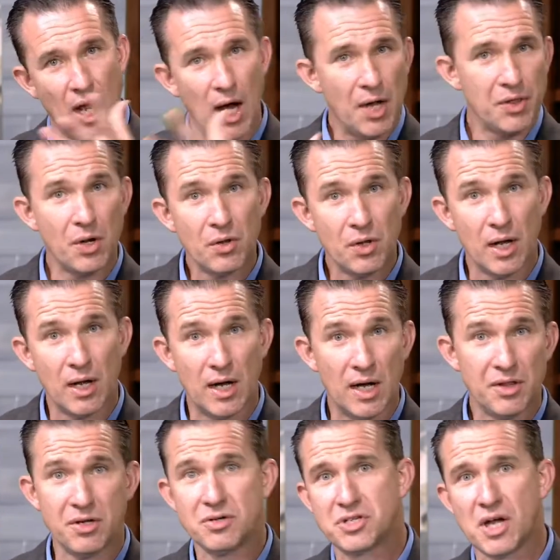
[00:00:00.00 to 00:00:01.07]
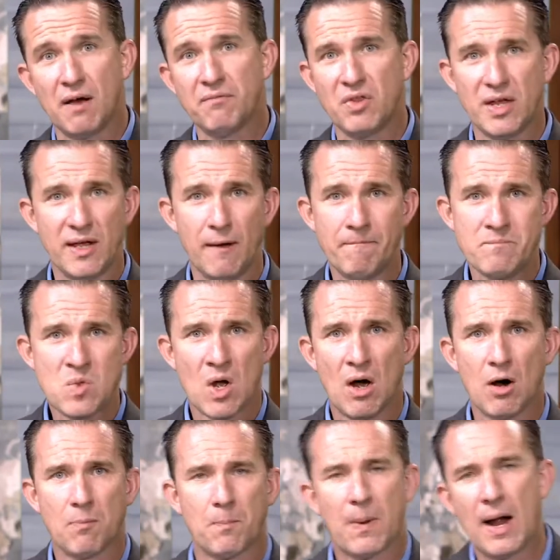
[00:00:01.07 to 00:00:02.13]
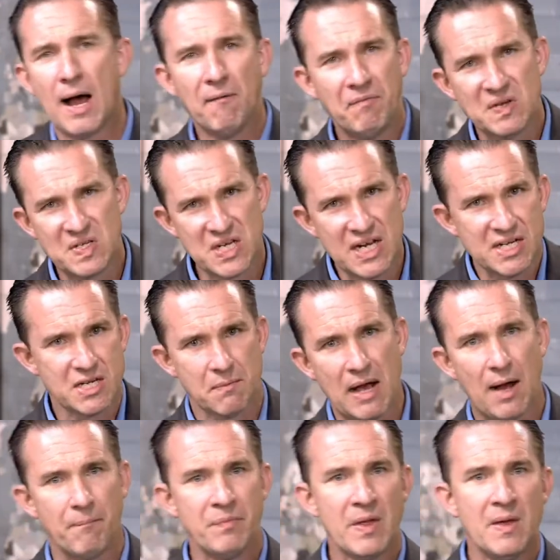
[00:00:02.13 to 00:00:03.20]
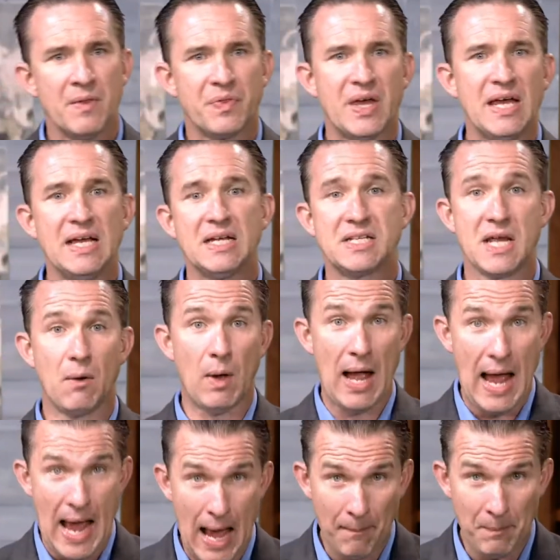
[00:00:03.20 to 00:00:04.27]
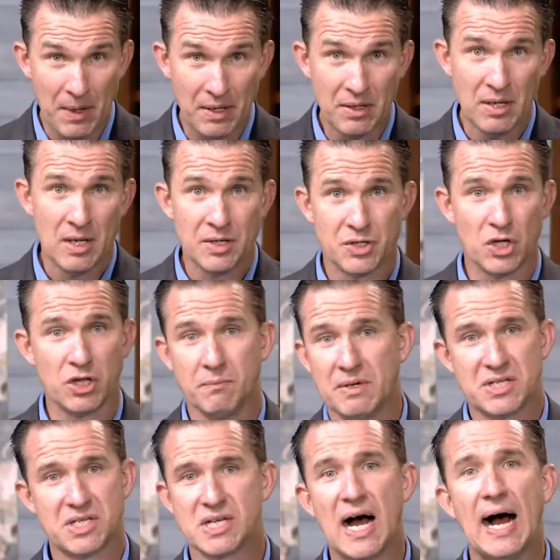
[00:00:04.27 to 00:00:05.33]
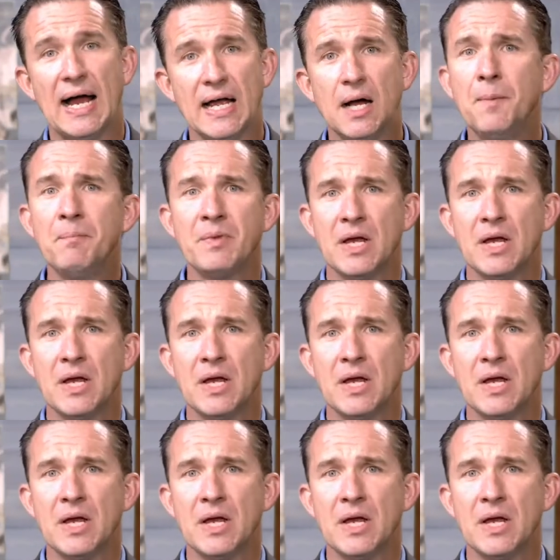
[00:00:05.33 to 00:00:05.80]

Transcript: Other, others of them are prophecies about things that will happen to the Messiah.